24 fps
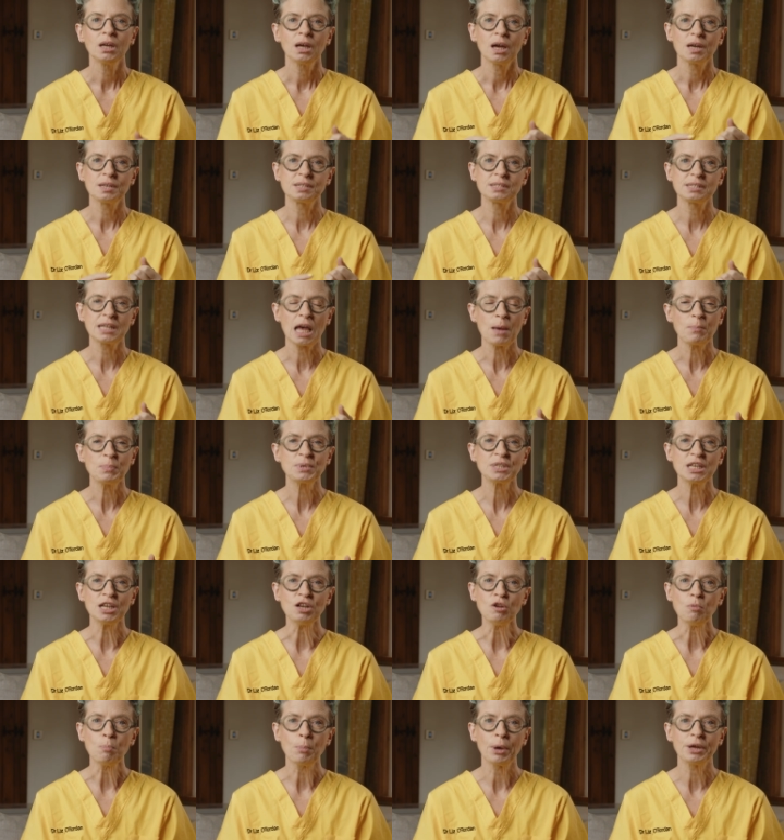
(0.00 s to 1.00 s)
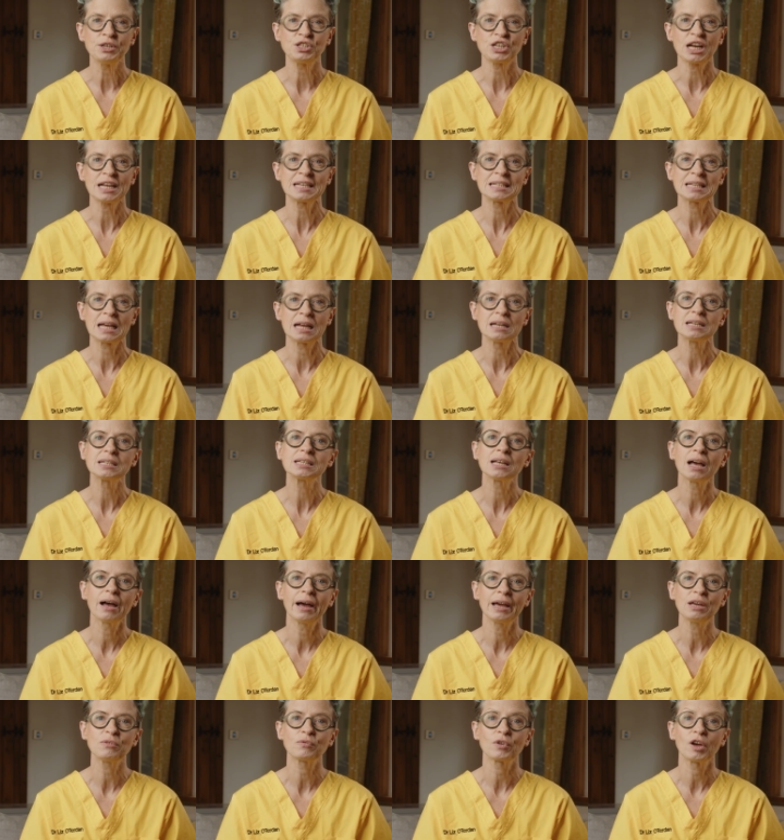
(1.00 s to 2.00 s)
Herceptin, Perjeta and
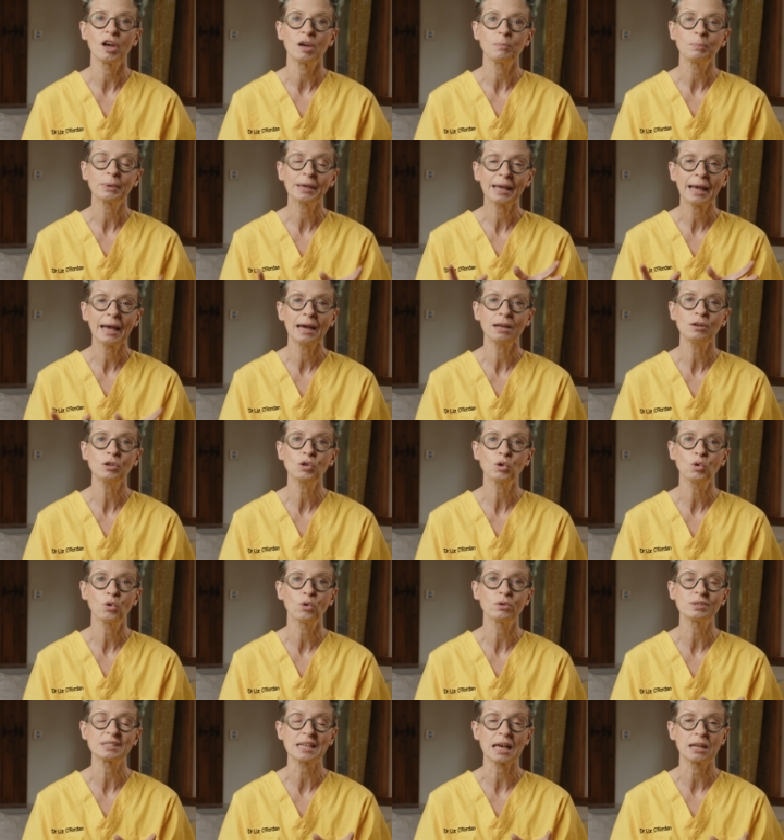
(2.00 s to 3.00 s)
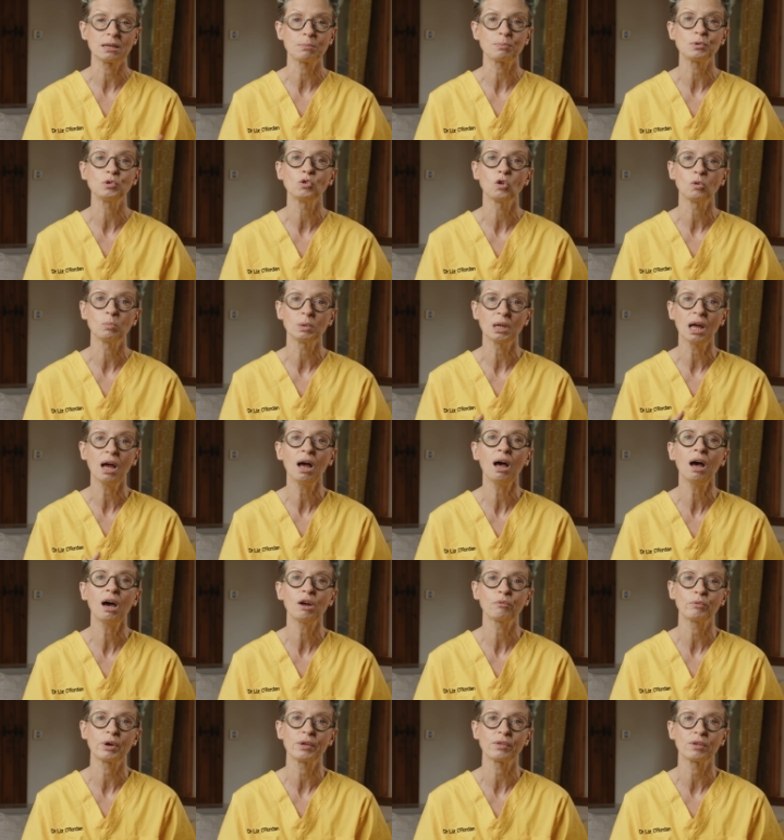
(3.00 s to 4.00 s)
Tykerb can cause an abnormal
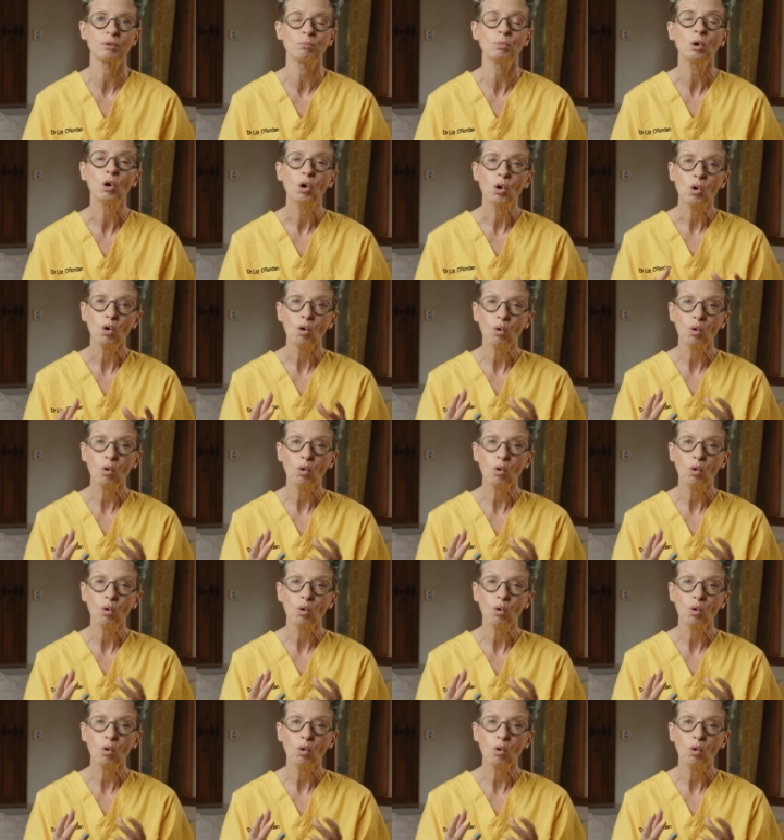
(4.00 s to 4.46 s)
heart rhythm